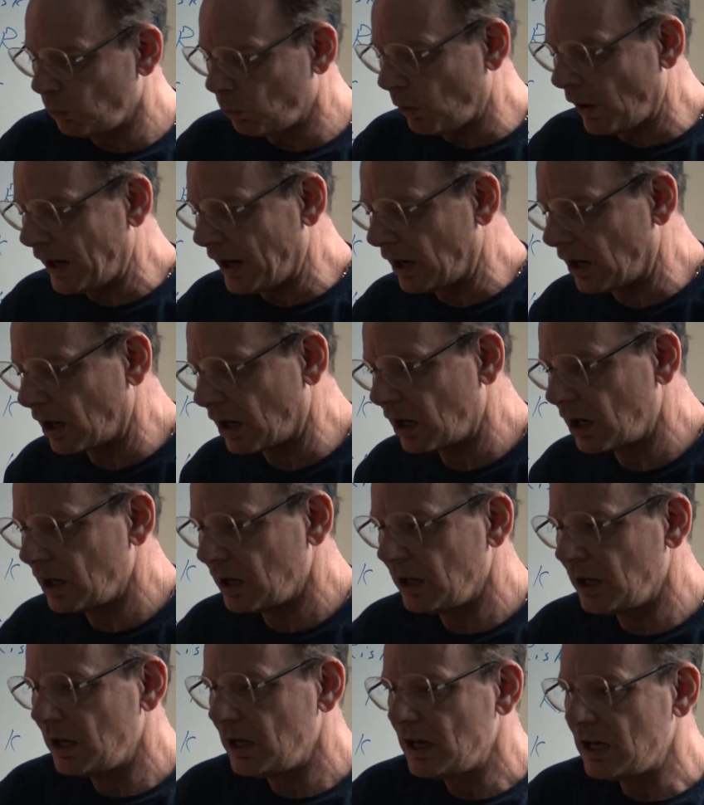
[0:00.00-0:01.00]
where
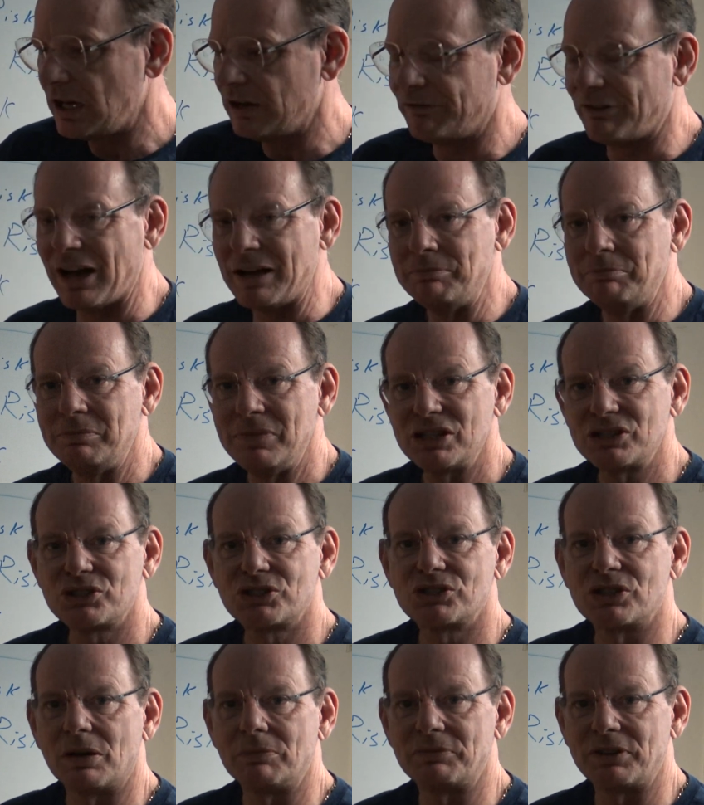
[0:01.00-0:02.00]
if I miss
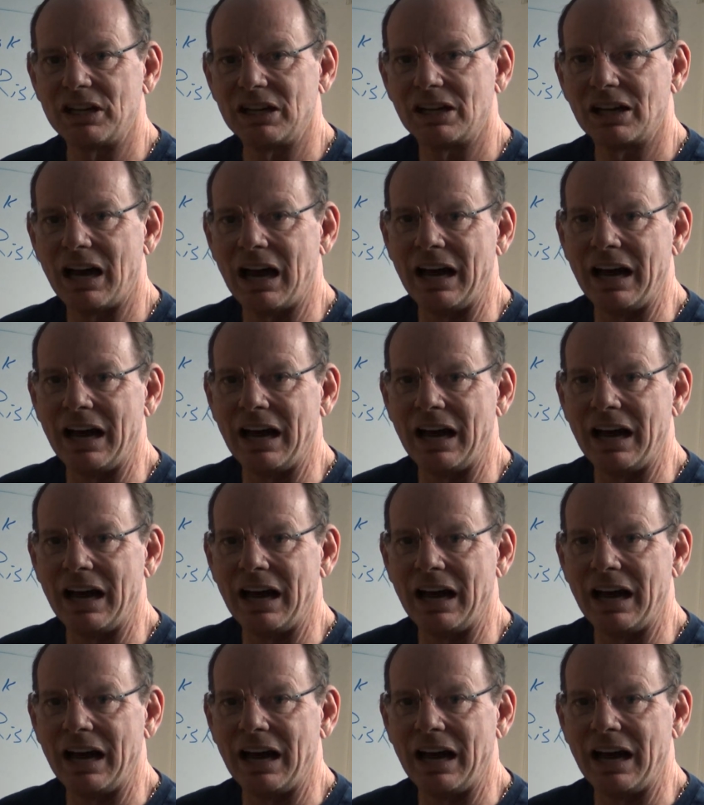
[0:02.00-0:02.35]
something